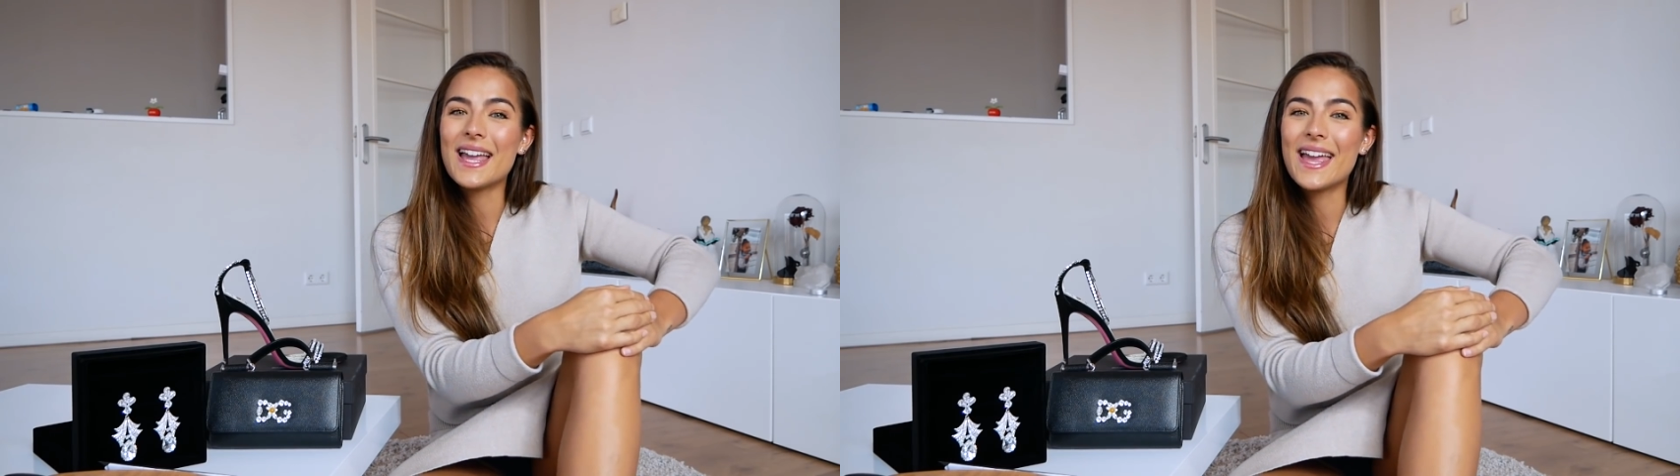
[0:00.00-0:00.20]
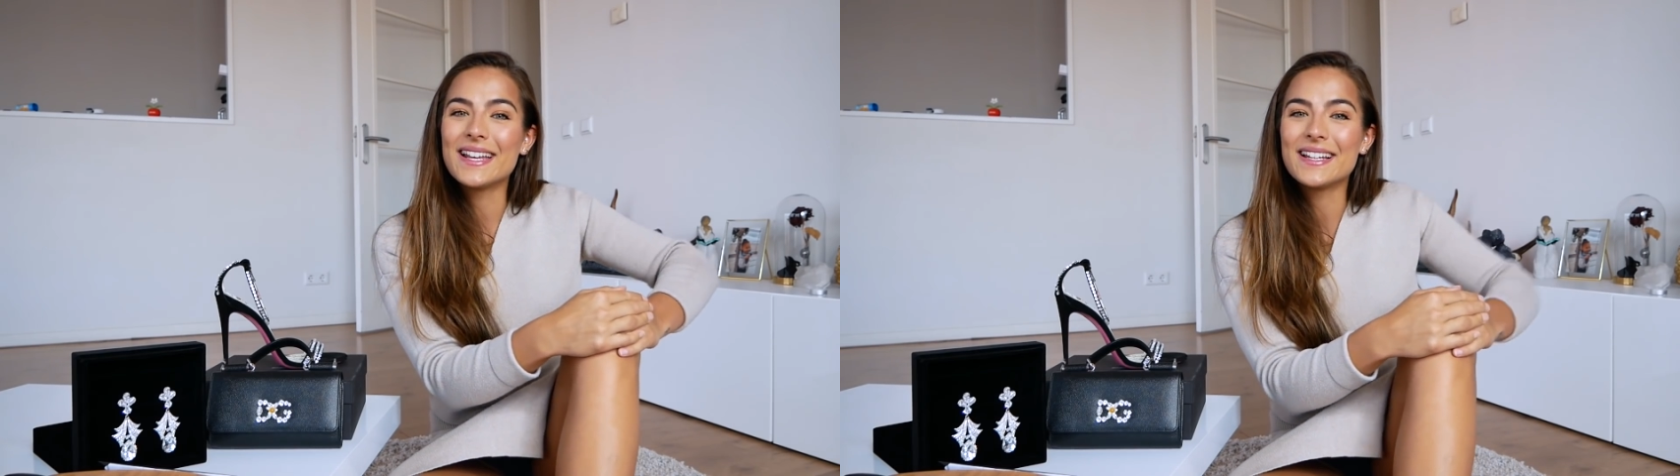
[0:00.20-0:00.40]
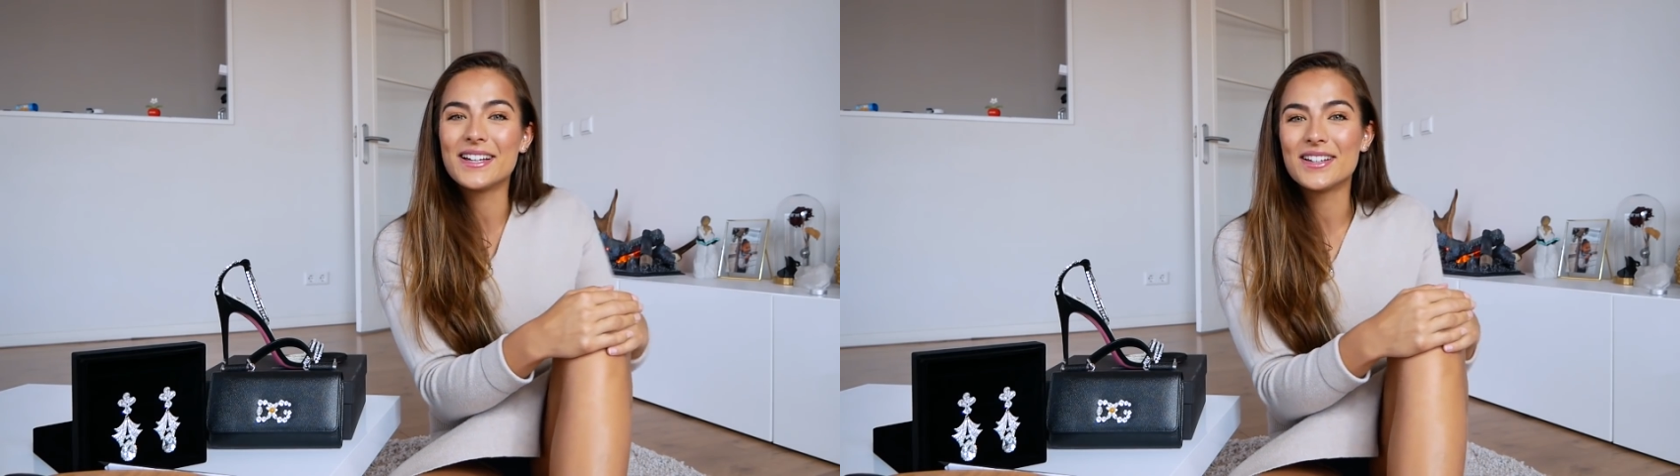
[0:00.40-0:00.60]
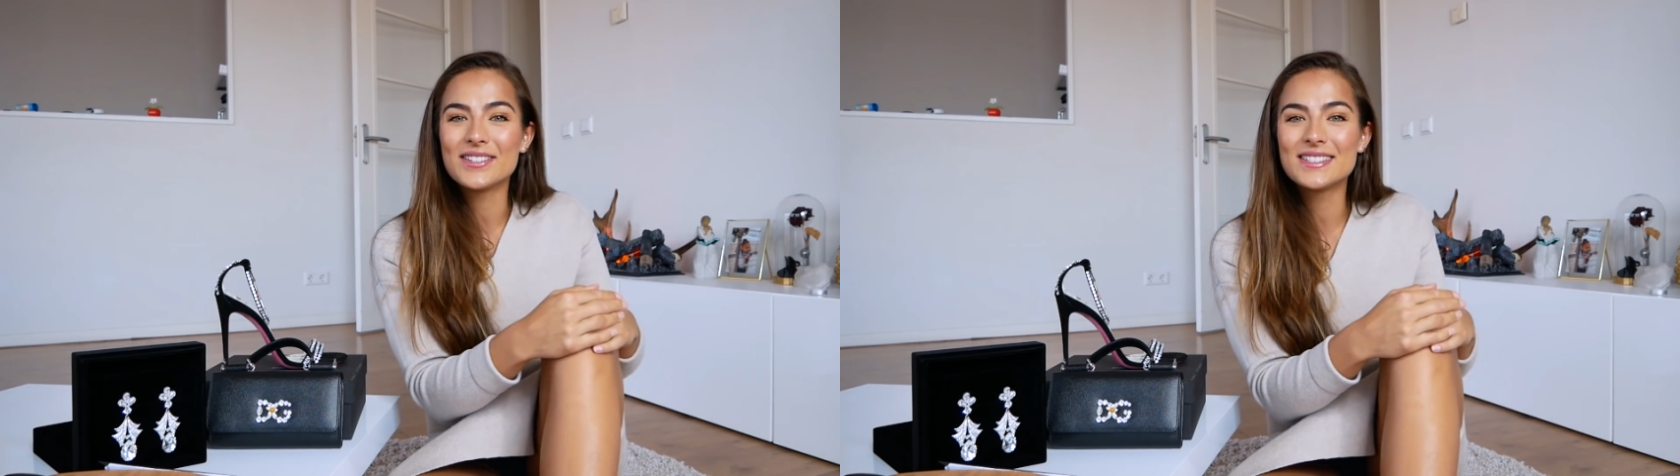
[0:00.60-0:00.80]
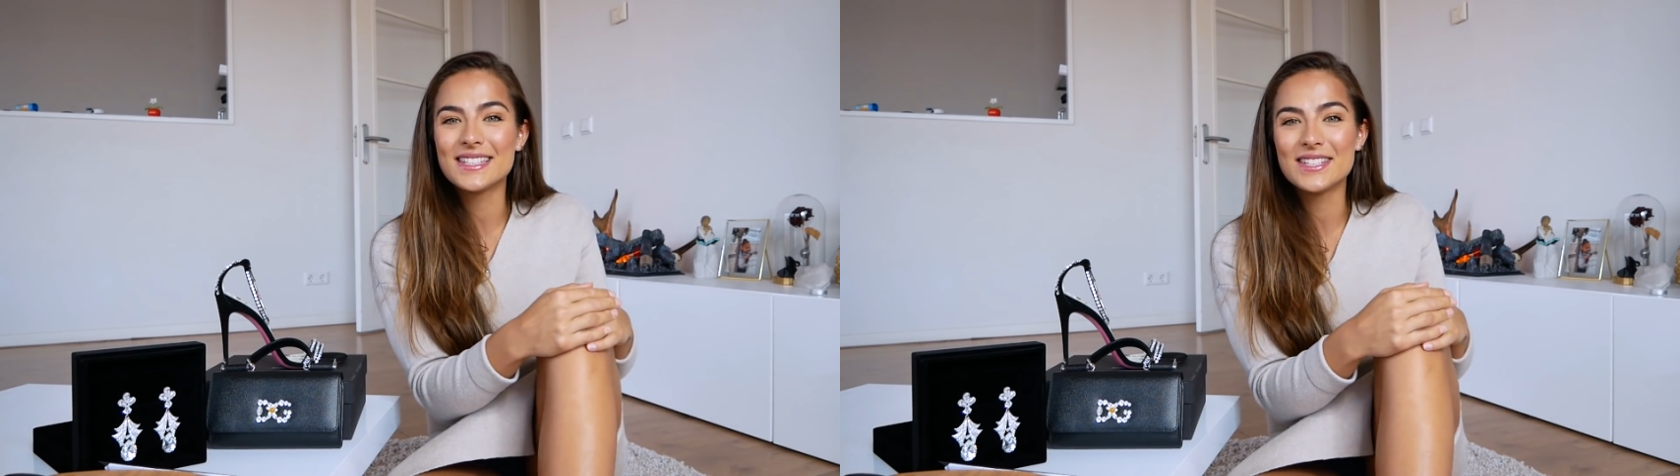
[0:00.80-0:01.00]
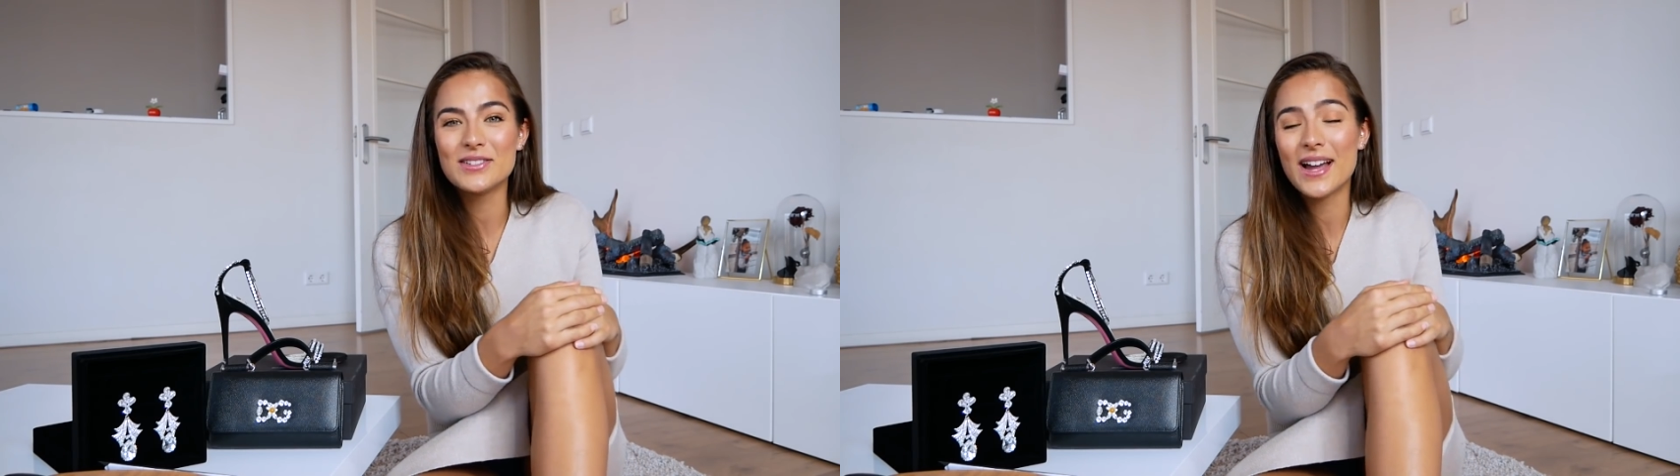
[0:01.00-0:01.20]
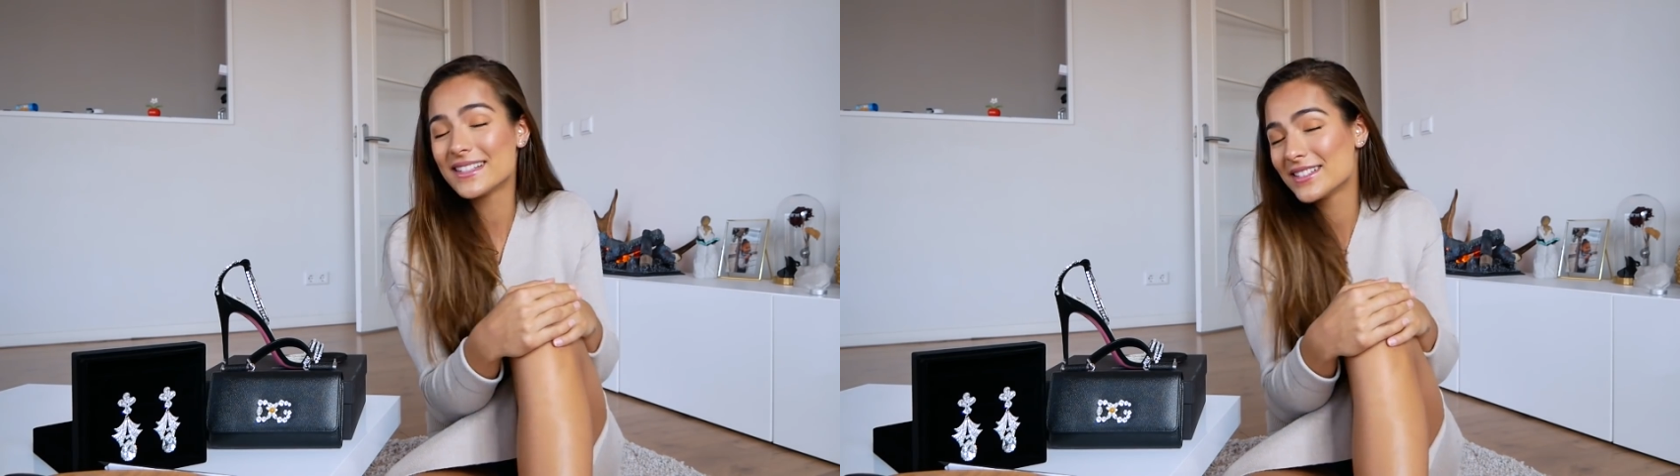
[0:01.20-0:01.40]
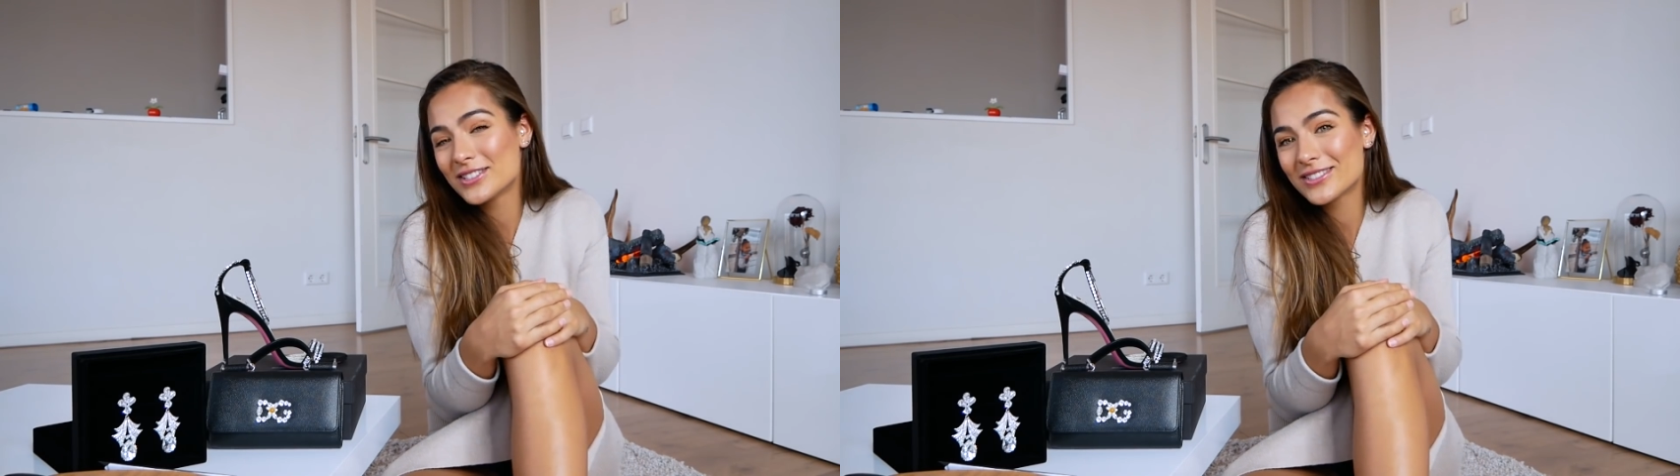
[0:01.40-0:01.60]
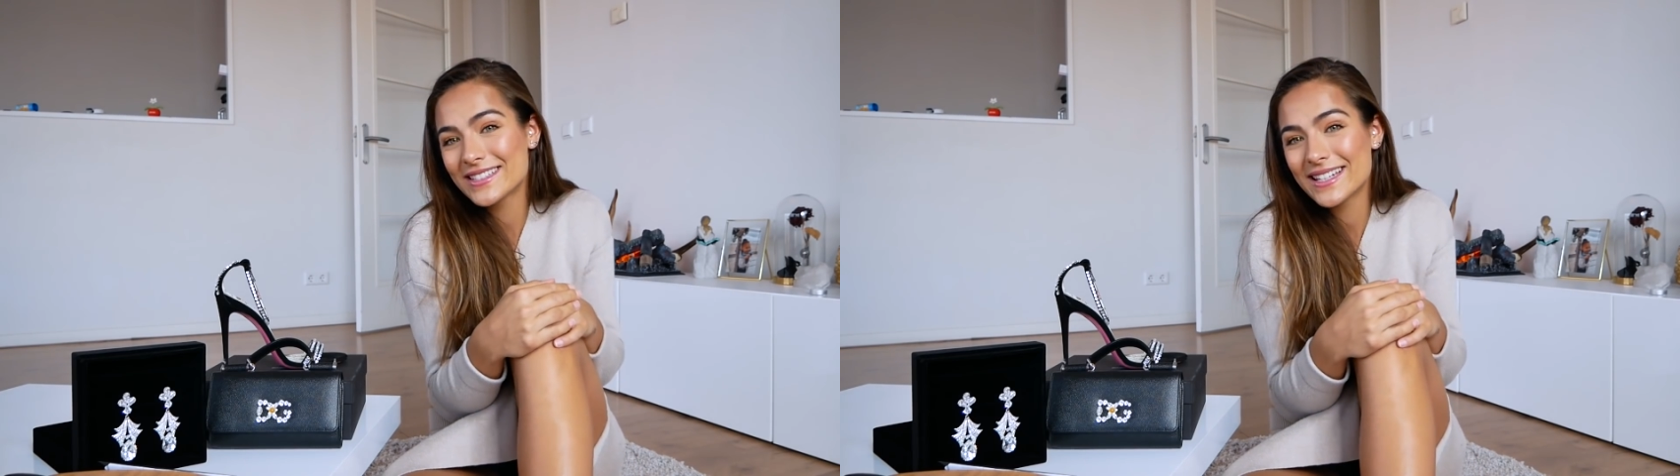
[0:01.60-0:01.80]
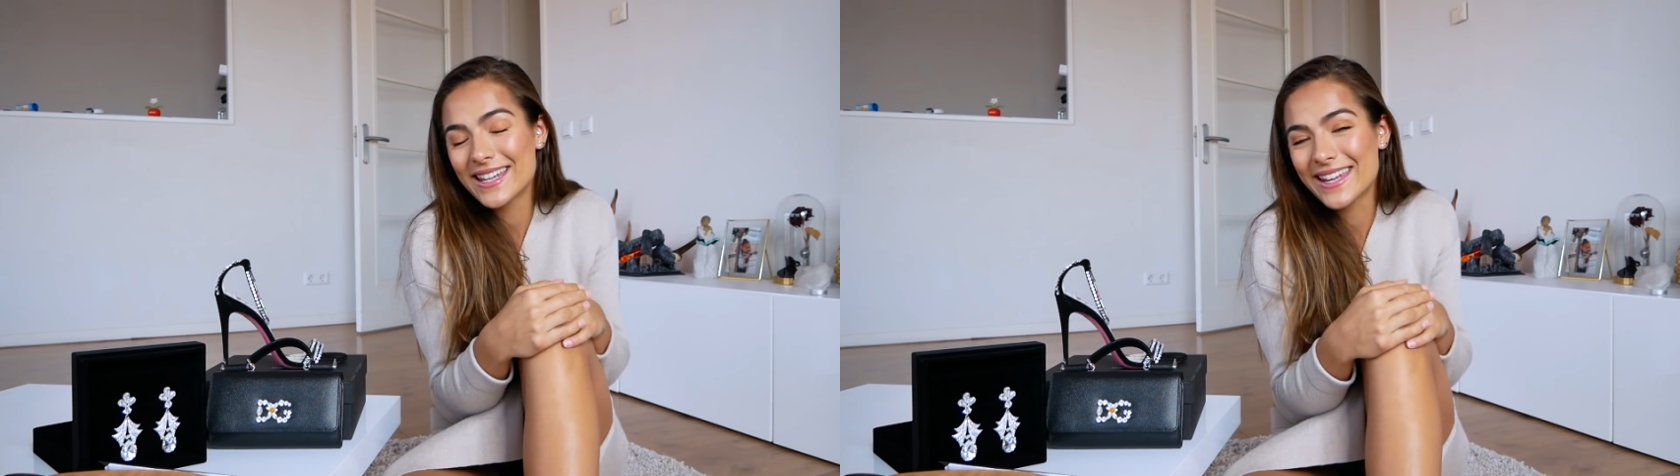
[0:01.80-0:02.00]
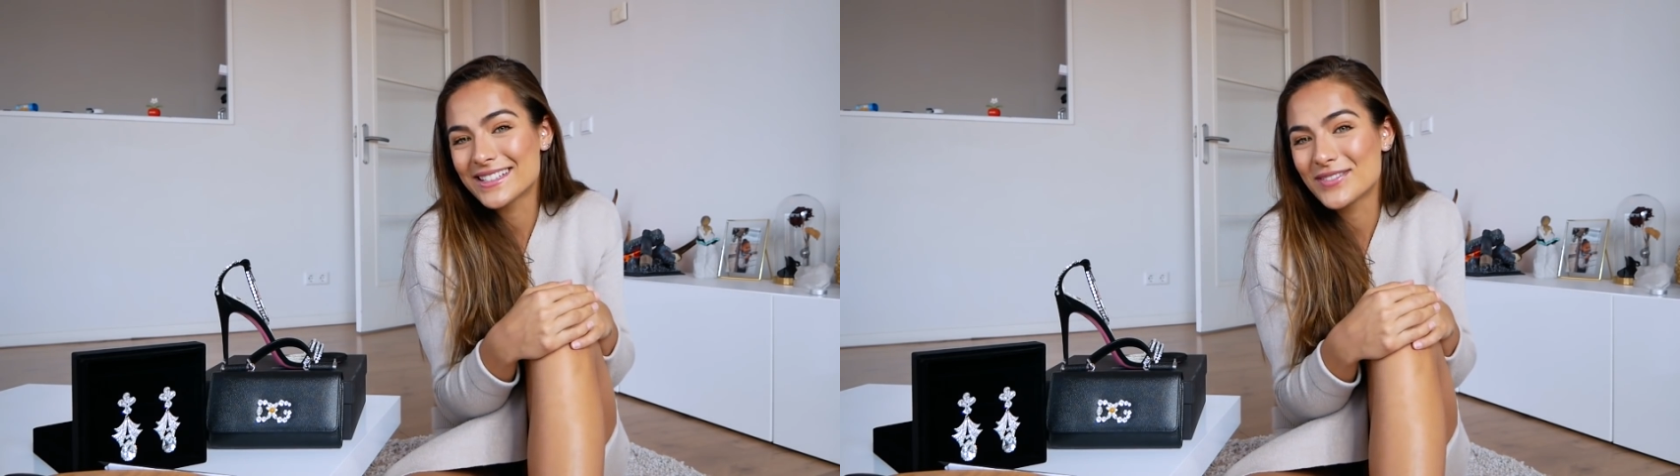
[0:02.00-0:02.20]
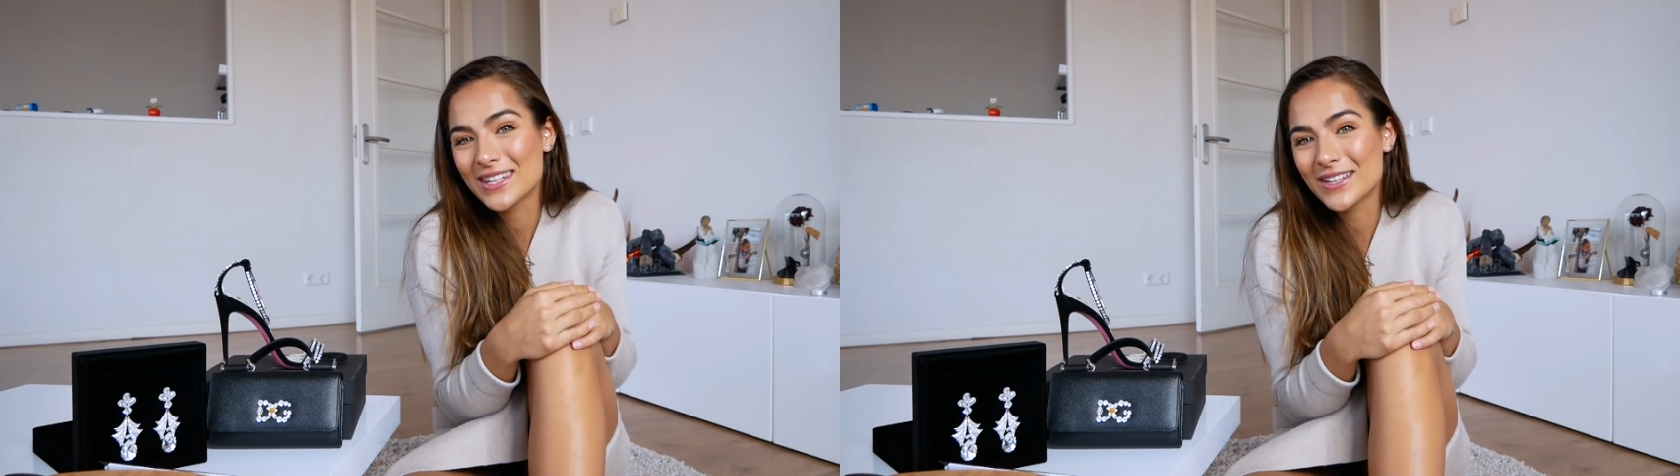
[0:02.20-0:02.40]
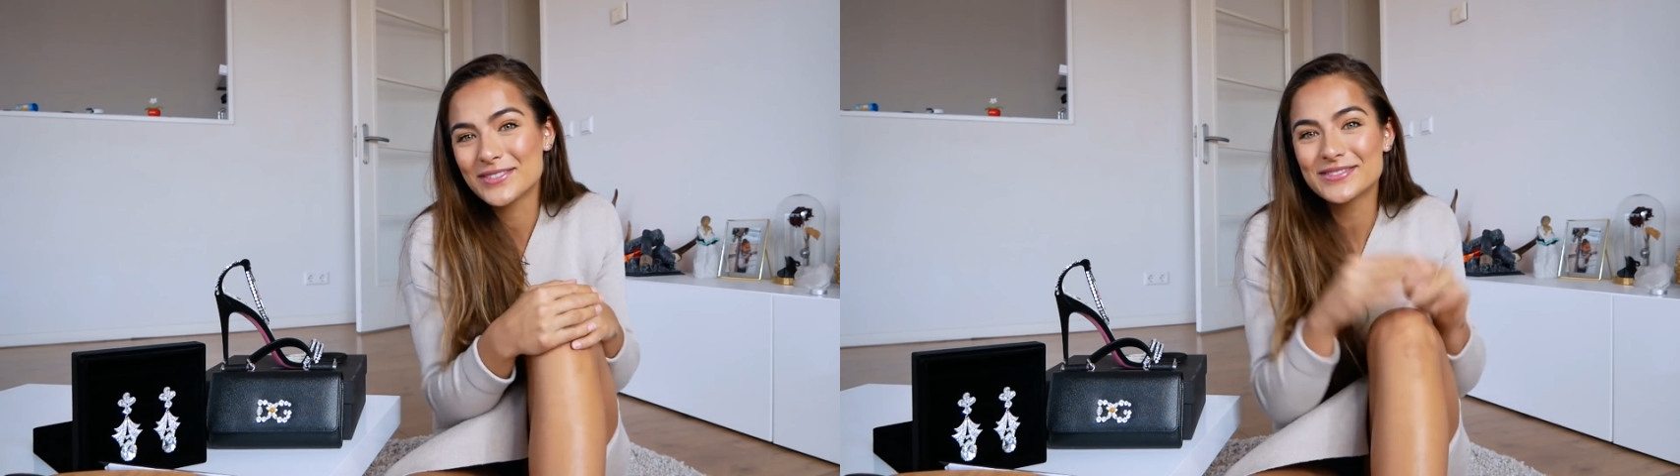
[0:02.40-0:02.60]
and I'll see you guys and girls in the next video.